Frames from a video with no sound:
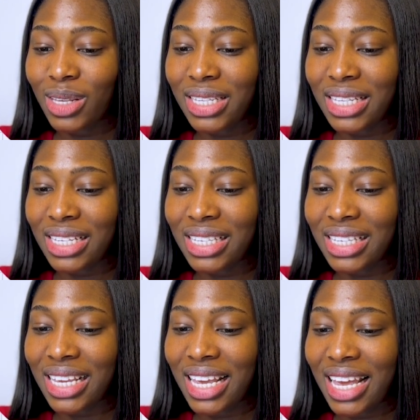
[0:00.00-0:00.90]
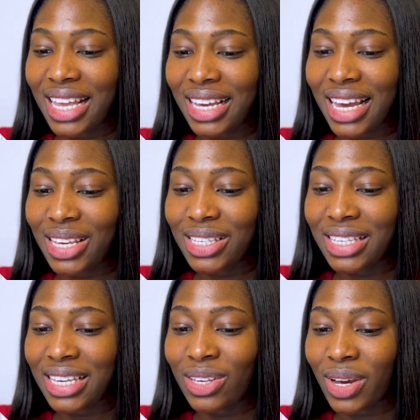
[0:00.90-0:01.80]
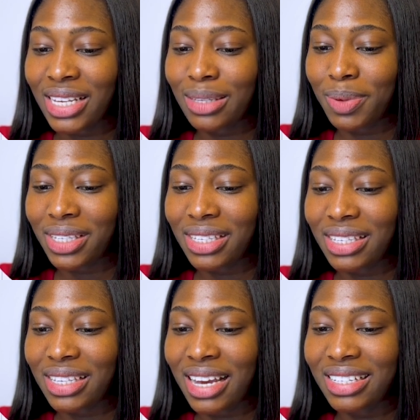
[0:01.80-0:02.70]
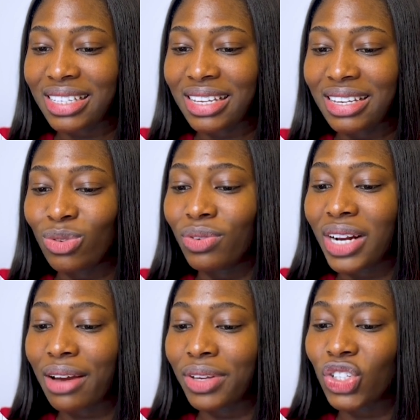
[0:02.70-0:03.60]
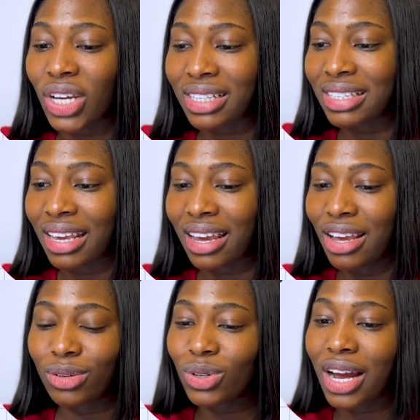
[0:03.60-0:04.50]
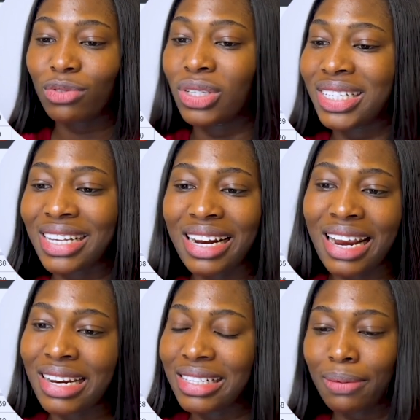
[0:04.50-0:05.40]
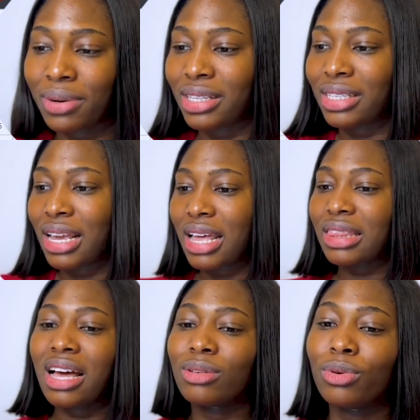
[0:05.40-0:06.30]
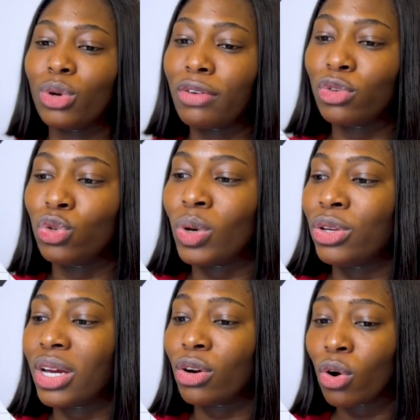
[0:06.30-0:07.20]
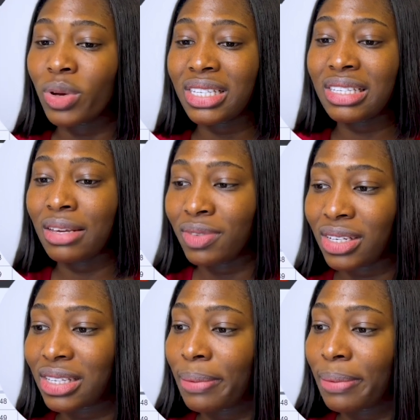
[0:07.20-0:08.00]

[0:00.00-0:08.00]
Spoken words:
this? Can you see your expenses? And see, you even have a chart here. You don't have to design any template. That's all you have to do, and you can always save this.